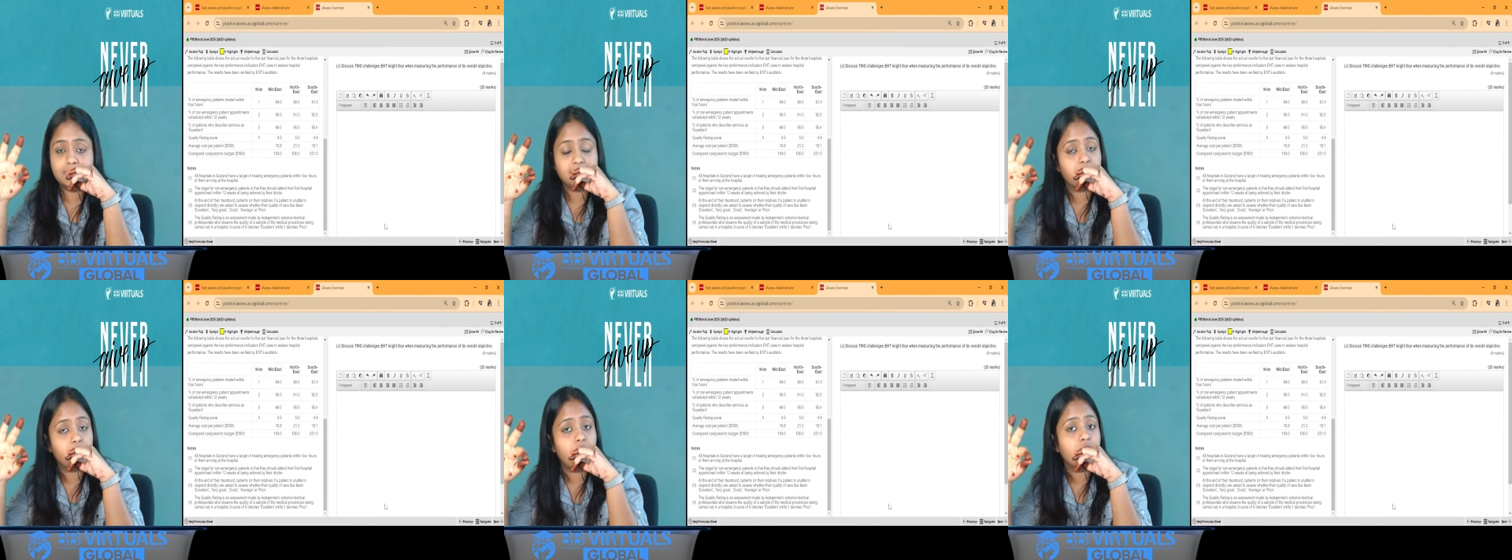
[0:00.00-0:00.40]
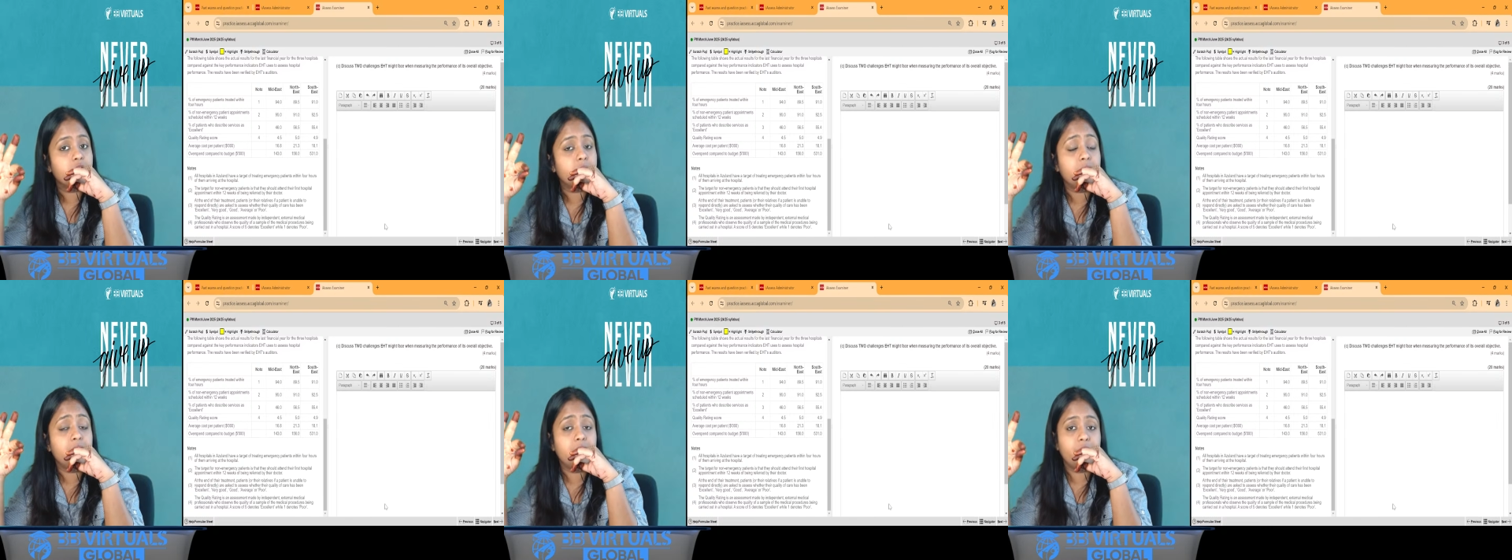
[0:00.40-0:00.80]

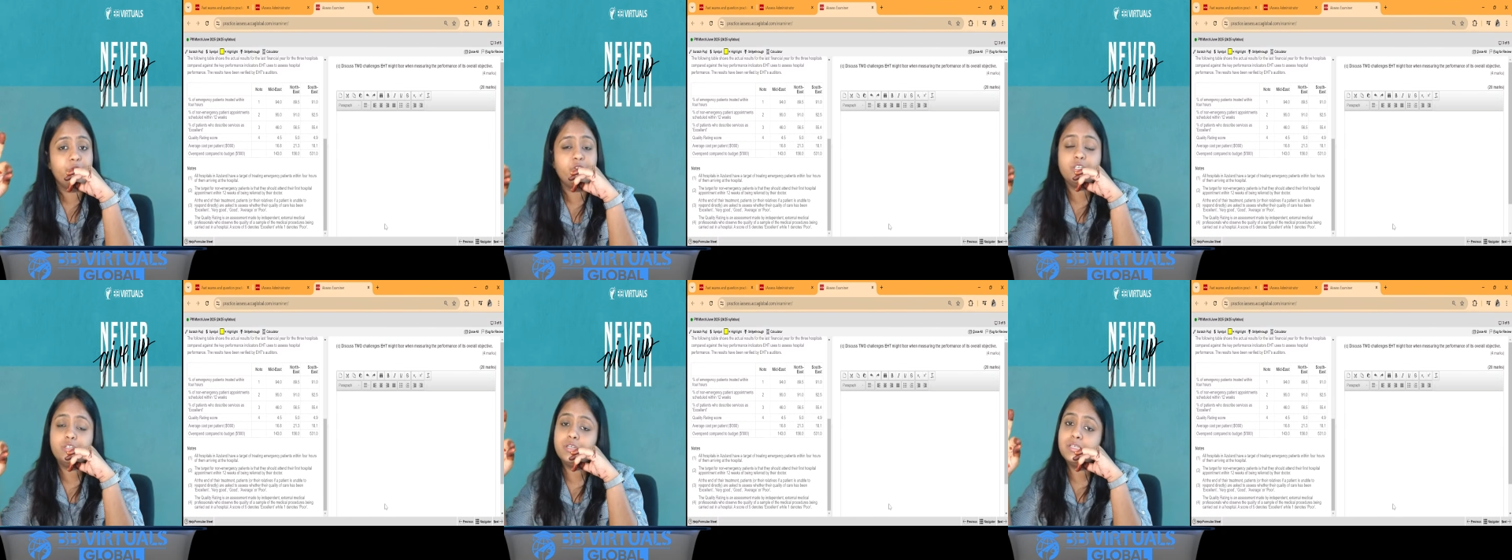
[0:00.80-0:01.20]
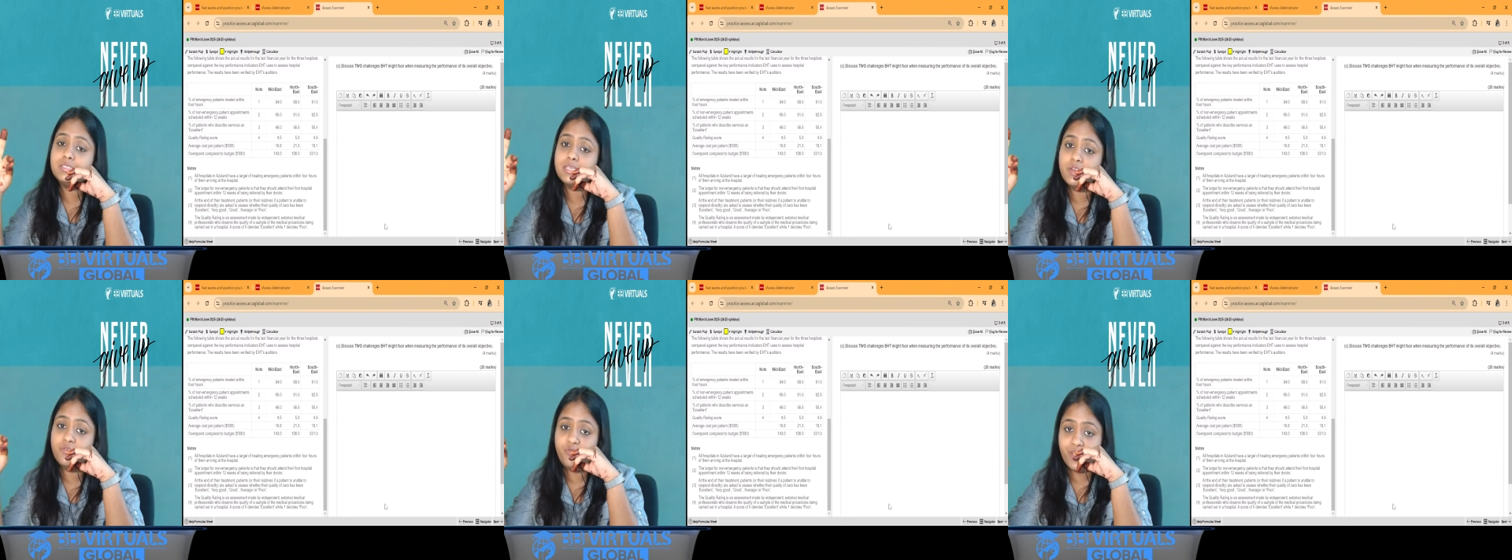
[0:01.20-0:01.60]
economy, efficiency,
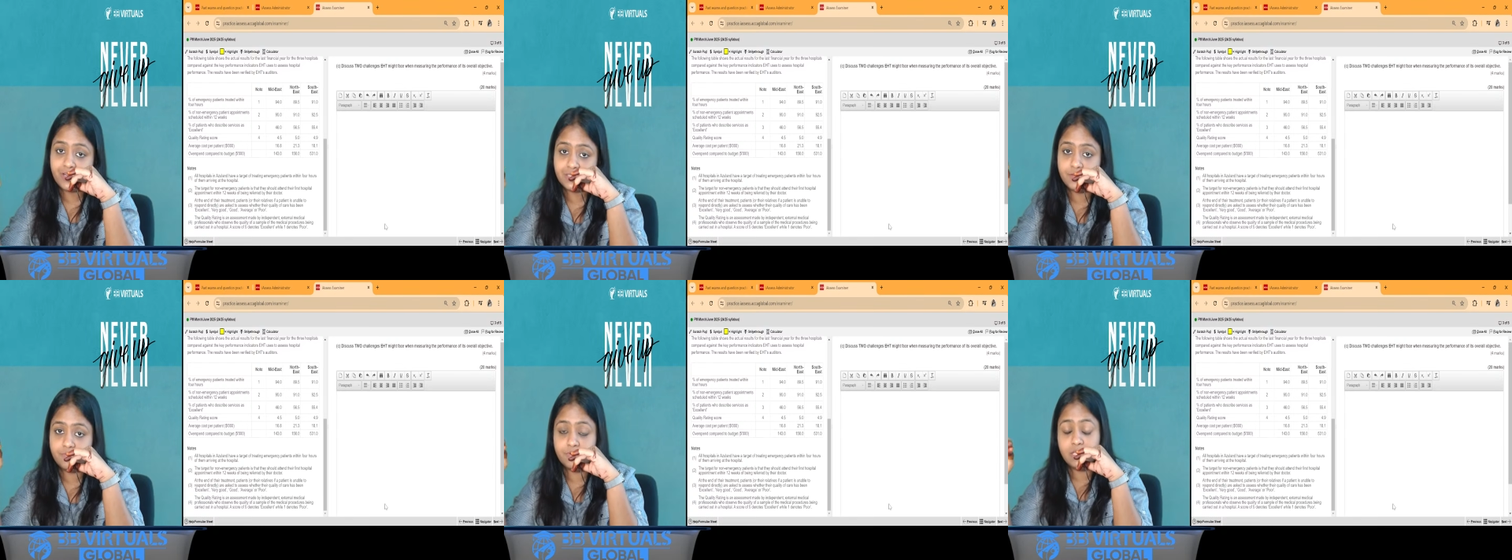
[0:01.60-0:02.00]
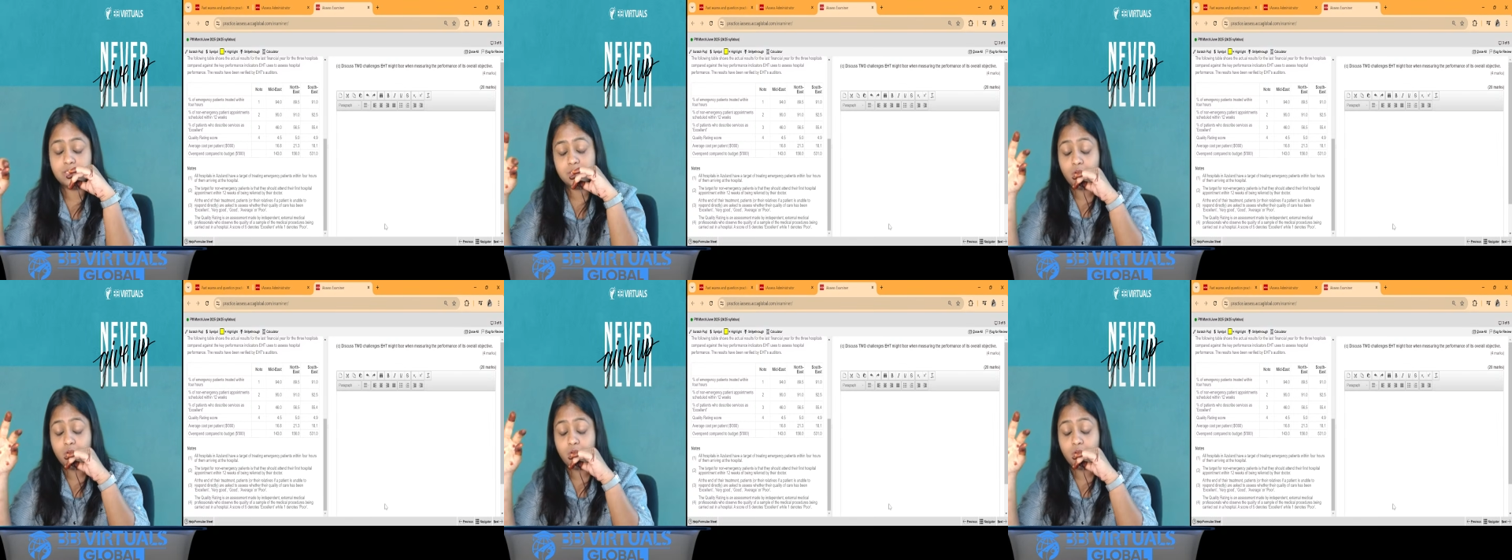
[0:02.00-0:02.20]
and effectiveness.